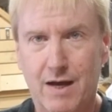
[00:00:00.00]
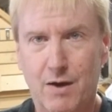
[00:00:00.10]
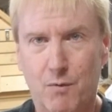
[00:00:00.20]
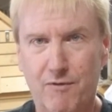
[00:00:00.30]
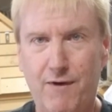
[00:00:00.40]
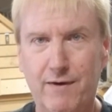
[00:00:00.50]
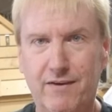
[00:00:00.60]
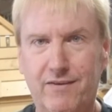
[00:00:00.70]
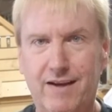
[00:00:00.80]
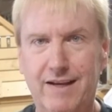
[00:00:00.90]
we're
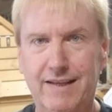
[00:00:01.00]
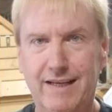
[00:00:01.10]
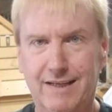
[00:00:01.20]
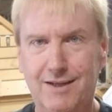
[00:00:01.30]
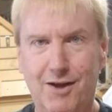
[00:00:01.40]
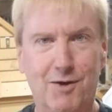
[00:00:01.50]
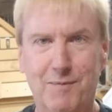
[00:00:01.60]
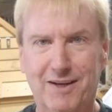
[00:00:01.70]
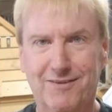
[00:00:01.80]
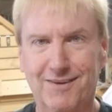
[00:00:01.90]
focused on the color
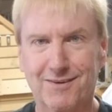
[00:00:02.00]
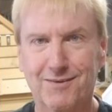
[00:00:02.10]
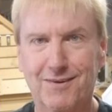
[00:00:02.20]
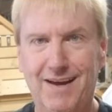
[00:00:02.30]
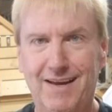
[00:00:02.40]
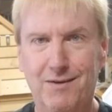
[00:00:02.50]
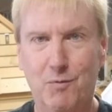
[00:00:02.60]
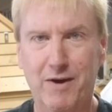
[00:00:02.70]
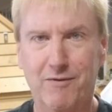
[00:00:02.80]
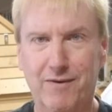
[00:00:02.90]
mixing and
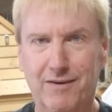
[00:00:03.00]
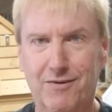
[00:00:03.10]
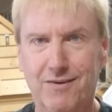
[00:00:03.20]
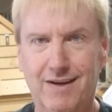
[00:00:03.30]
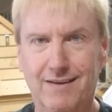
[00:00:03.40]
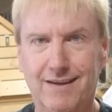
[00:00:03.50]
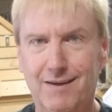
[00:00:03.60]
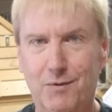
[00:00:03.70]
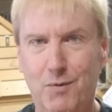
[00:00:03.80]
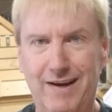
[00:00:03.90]
white fixture, not the
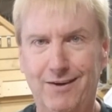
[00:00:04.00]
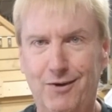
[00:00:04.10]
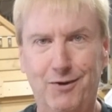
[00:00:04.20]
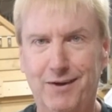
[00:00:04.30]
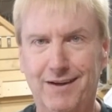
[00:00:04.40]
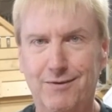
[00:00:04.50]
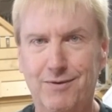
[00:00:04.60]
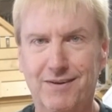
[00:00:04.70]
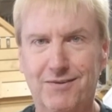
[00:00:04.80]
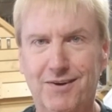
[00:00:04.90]
white only
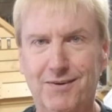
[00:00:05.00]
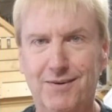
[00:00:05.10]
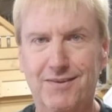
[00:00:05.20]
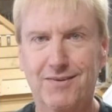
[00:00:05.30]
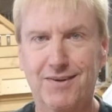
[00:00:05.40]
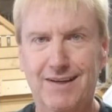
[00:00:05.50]
fixture, which